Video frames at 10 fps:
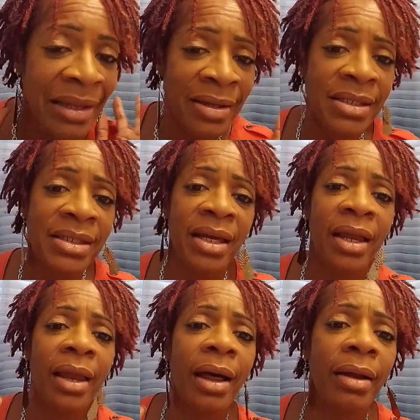
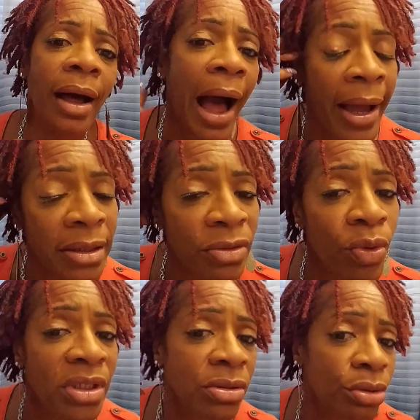Listen, I just
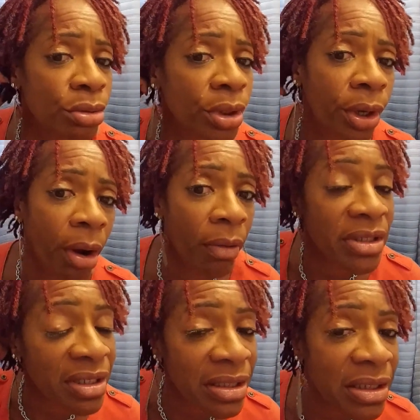want to
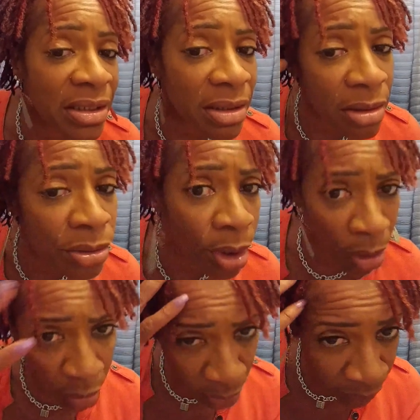encourage, this is, you
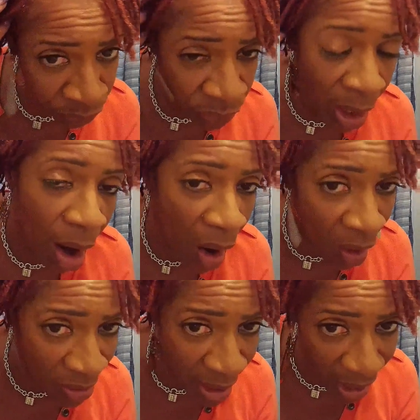know,
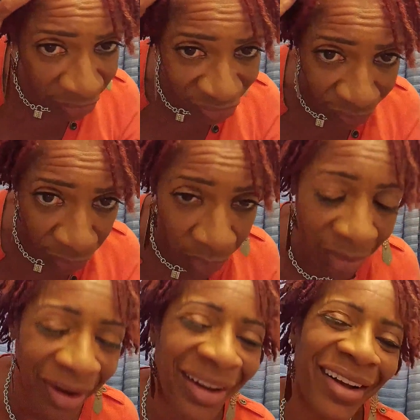all
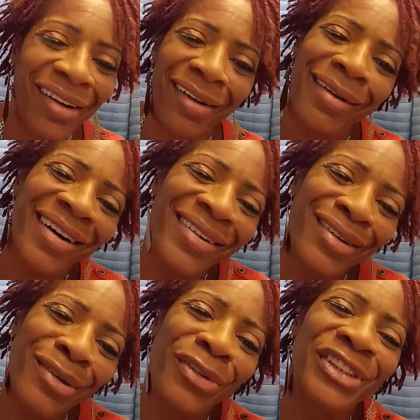natural, a
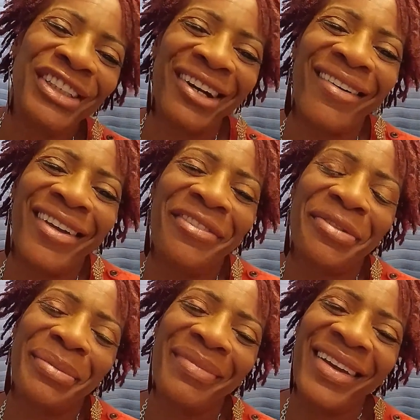new journey
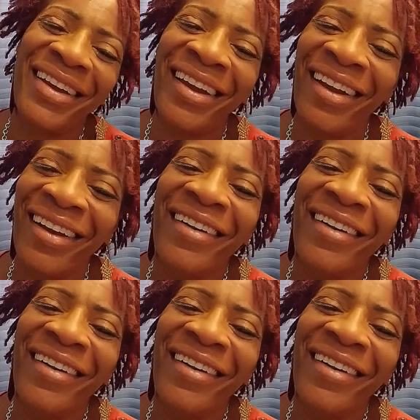for me.